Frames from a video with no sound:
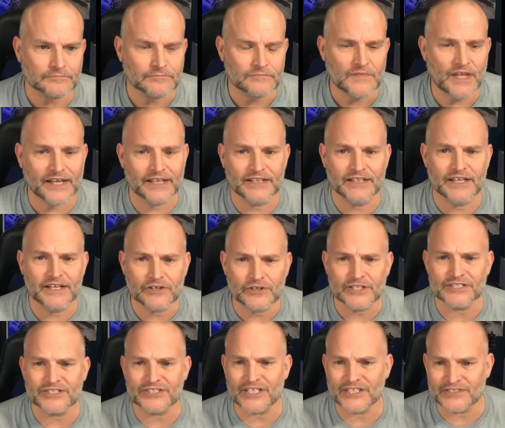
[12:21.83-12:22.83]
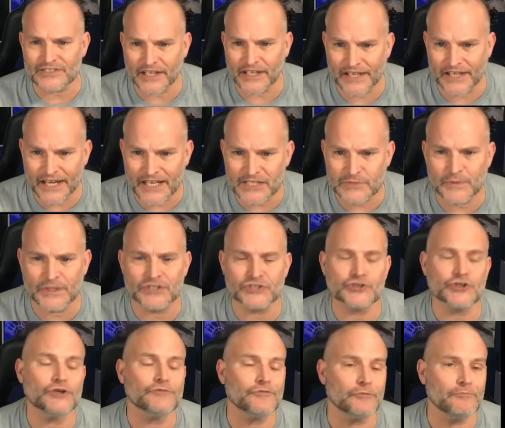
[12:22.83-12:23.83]
And here it says engagement is
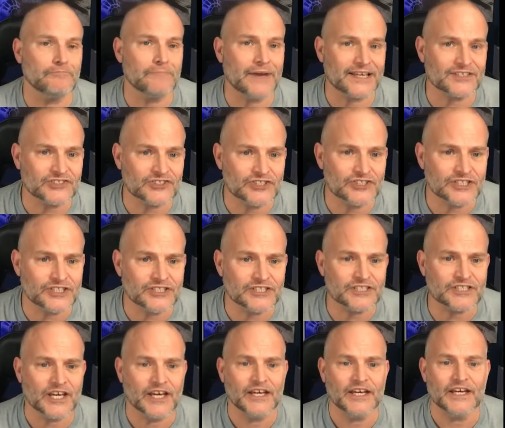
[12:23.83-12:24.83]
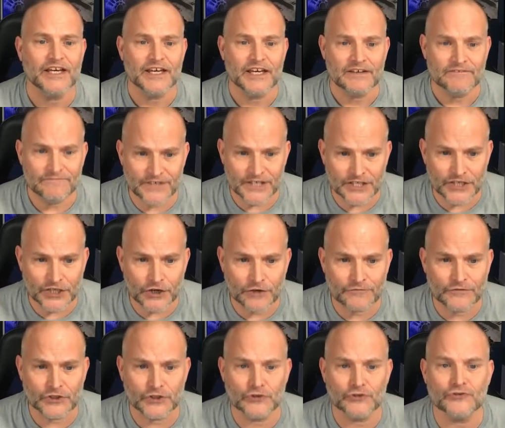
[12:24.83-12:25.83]
good for messages, video
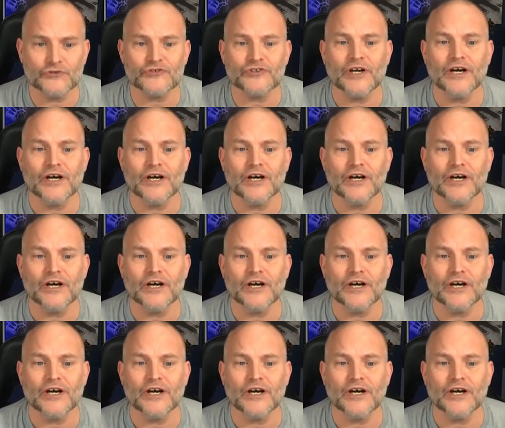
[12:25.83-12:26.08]
views,